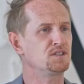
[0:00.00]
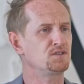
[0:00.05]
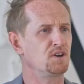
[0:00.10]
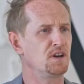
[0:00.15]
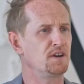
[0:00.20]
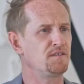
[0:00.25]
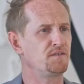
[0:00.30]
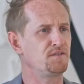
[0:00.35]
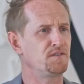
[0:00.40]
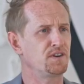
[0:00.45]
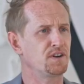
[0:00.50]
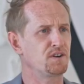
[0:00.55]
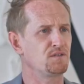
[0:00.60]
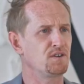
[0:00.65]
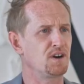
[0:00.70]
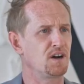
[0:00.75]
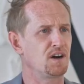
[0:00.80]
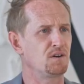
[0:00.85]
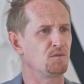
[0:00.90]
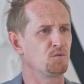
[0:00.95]
try and figure
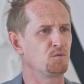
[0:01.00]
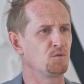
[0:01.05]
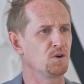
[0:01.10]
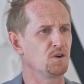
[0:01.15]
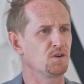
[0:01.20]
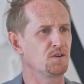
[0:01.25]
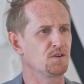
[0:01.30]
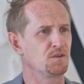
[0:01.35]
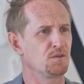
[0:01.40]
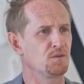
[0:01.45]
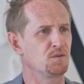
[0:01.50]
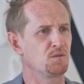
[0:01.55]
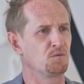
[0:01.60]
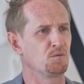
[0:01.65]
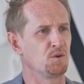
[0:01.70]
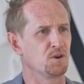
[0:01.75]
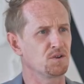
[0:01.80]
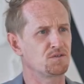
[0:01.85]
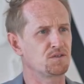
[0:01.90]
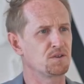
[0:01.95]
out
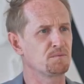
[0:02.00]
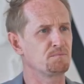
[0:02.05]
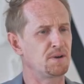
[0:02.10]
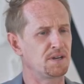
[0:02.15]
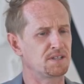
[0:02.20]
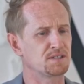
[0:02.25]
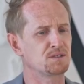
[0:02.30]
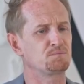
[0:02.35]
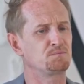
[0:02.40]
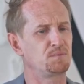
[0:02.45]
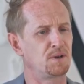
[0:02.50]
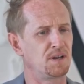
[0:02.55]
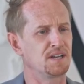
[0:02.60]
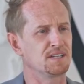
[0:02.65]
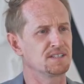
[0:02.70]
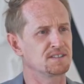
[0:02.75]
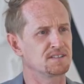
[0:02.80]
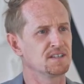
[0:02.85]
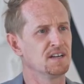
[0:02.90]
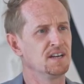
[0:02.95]
what's the best
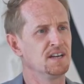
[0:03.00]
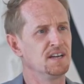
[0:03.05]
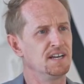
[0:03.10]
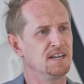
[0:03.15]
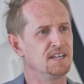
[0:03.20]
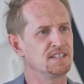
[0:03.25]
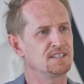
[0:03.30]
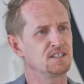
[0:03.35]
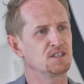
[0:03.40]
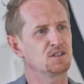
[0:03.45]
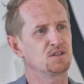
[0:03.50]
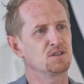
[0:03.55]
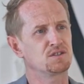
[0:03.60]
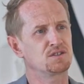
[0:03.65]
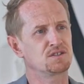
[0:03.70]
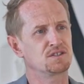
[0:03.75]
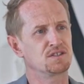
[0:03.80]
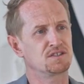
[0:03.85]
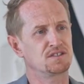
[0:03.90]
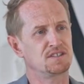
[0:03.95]
place. Is it good
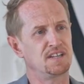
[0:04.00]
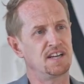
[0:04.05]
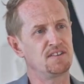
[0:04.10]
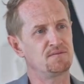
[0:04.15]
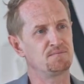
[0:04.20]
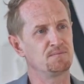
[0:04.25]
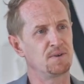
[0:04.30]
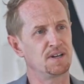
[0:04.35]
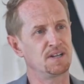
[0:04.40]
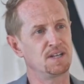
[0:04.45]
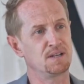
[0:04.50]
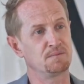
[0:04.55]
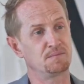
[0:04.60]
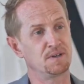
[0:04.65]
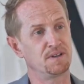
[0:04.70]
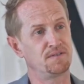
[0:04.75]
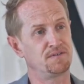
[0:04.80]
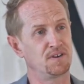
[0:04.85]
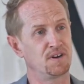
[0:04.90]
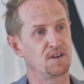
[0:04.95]
to save money and
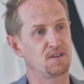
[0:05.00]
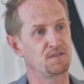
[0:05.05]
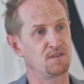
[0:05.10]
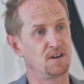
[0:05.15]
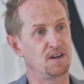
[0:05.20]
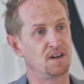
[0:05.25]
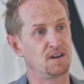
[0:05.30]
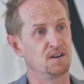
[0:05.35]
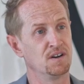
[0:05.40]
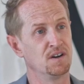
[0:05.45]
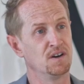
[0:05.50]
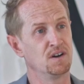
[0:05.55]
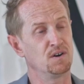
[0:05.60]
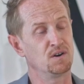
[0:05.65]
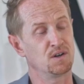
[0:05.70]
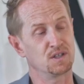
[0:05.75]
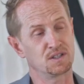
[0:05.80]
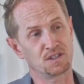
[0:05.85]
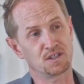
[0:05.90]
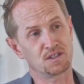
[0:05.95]
be further out,
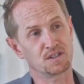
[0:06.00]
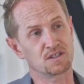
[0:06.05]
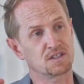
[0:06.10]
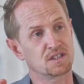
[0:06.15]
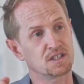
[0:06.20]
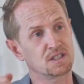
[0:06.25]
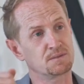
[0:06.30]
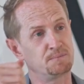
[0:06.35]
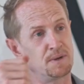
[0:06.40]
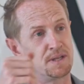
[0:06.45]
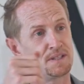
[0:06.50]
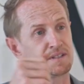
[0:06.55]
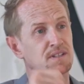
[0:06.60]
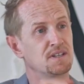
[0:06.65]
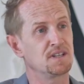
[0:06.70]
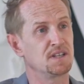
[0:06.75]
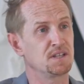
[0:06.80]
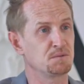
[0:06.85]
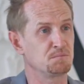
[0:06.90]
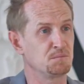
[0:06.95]
or is it good to spend a
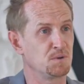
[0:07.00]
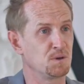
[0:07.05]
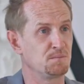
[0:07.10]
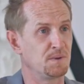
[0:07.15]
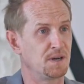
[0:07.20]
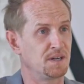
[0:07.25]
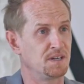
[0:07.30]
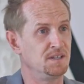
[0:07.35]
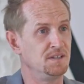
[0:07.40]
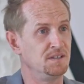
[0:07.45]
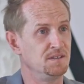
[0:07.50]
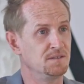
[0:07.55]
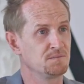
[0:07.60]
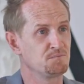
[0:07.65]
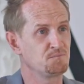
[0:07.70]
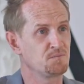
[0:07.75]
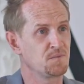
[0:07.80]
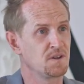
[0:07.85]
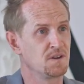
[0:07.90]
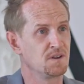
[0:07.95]
little more money
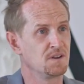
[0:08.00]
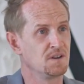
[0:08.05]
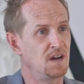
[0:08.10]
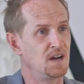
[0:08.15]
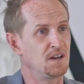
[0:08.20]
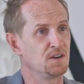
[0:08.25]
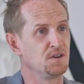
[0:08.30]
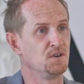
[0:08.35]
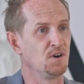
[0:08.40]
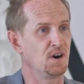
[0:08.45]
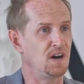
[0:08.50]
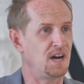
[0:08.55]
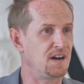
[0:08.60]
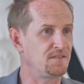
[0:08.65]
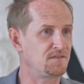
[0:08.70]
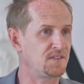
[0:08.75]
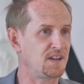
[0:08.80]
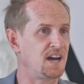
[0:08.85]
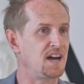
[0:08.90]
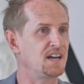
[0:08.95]
and not
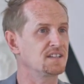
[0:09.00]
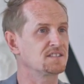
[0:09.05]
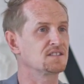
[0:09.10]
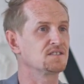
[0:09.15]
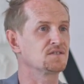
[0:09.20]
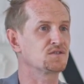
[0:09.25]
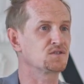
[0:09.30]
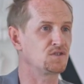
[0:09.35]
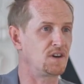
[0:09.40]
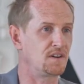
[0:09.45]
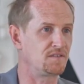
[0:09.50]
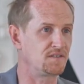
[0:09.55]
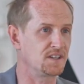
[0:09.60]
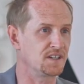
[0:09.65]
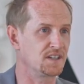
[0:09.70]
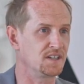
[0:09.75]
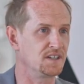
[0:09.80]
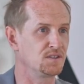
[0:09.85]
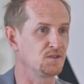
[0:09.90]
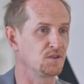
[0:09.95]
have the hassle of
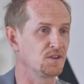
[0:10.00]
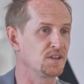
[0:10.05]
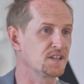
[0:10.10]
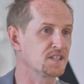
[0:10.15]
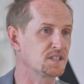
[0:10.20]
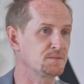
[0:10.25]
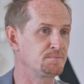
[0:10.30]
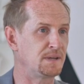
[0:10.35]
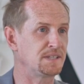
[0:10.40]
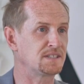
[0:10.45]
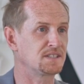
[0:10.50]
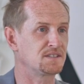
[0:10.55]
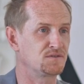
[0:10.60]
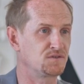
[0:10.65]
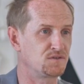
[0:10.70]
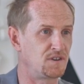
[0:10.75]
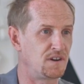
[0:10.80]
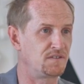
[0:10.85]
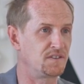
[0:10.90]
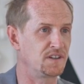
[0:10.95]
traveling in or the expense of
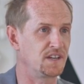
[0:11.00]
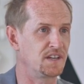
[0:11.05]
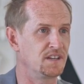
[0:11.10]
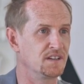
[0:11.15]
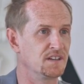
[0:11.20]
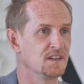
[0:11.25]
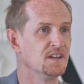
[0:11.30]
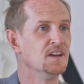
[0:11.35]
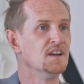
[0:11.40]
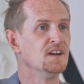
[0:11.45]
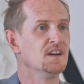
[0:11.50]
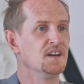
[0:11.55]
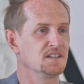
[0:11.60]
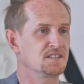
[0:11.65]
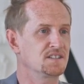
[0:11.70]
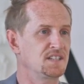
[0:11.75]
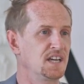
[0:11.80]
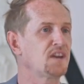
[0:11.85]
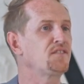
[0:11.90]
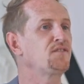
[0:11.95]
traveling in and
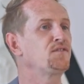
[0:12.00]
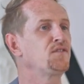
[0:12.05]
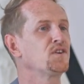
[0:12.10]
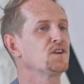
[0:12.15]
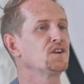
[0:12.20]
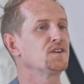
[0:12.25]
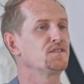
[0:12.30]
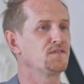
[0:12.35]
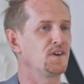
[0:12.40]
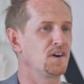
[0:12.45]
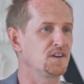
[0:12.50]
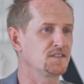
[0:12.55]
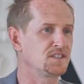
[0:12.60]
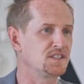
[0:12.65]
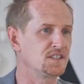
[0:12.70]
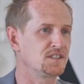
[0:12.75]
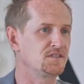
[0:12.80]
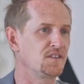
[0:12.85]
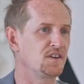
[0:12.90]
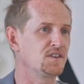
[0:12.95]
take full
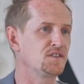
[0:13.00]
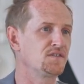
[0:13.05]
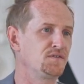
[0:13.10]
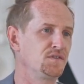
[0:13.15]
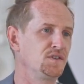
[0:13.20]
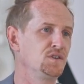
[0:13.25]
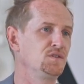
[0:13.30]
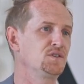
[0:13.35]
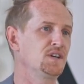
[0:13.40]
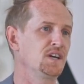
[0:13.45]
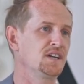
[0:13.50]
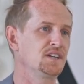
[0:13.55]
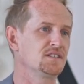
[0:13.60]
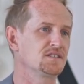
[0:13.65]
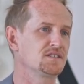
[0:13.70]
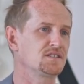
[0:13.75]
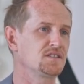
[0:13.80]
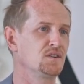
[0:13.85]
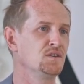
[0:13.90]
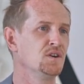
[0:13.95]
advantage of those few days?
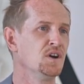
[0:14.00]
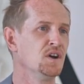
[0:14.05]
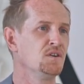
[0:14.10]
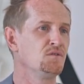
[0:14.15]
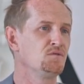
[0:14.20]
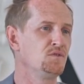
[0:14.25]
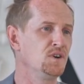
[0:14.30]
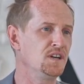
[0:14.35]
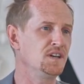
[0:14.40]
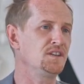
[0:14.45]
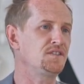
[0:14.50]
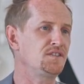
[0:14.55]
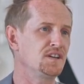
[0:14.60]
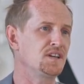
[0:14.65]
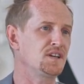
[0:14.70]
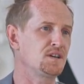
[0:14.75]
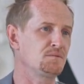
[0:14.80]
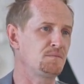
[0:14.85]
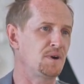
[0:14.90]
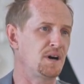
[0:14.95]
So really
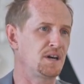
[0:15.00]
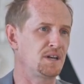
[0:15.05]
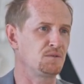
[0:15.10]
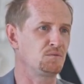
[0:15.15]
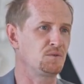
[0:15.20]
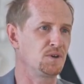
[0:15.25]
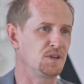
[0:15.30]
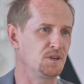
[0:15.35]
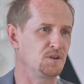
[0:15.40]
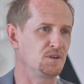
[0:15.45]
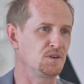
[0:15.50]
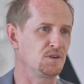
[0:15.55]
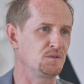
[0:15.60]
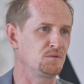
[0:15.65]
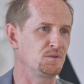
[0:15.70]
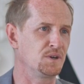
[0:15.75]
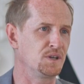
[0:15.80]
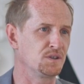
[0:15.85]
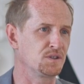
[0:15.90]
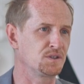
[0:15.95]
think about it when
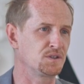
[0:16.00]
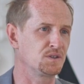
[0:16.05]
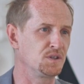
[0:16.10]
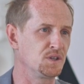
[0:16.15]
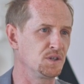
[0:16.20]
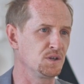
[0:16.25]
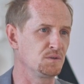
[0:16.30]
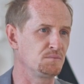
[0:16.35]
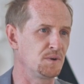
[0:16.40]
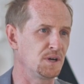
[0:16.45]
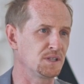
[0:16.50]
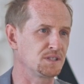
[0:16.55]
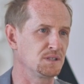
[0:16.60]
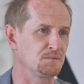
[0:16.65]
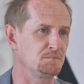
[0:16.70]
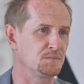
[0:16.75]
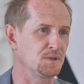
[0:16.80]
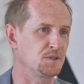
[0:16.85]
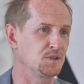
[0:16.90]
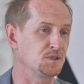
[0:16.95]
you're doing your
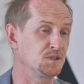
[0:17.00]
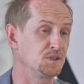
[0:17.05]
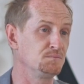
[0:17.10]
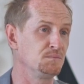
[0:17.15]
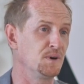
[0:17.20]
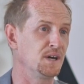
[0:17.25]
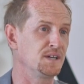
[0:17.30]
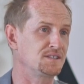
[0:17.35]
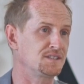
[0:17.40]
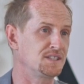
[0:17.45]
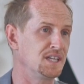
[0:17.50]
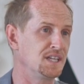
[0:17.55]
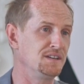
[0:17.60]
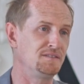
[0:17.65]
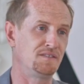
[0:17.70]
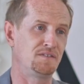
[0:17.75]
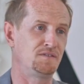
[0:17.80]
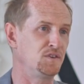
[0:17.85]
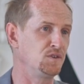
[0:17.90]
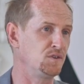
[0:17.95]
budget, because you might save
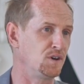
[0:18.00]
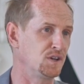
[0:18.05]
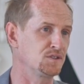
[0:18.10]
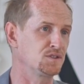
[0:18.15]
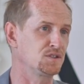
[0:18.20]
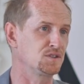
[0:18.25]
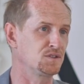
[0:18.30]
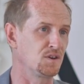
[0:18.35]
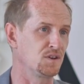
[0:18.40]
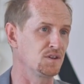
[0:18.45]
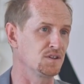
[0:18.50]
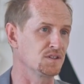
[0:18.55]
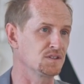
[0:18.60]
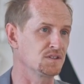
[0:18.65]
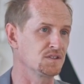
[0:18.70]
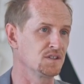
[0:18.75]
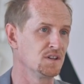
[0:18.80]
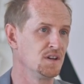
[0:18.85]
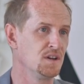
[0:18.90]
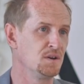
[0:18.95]
a few
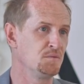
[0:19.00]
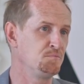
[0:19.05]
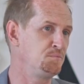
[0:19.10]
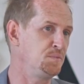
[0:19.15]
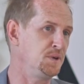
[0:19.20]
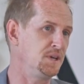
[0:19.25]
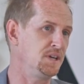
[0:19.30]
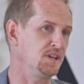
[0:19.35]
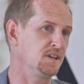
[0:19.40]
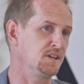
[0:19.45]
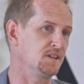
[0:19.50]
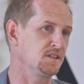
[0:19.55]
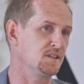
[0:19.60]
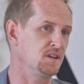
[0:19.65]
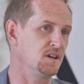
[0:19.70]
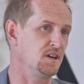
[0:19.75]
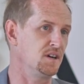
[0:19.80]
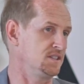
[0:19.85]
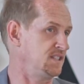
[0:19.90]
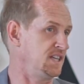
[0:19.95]
$100s being
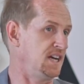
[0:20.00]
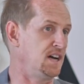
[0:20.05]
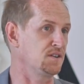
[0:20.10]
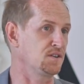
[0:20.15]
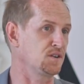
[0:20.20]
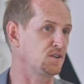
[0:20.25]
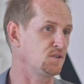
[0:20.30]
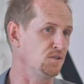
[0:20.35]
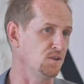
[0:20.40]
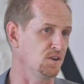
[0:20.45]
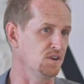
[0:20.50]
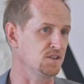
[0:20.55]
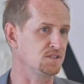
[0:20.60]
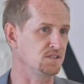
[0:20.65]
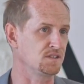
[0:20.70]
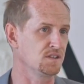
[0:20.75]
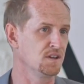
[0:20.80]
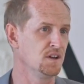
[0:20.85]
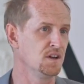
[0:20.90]
a town across,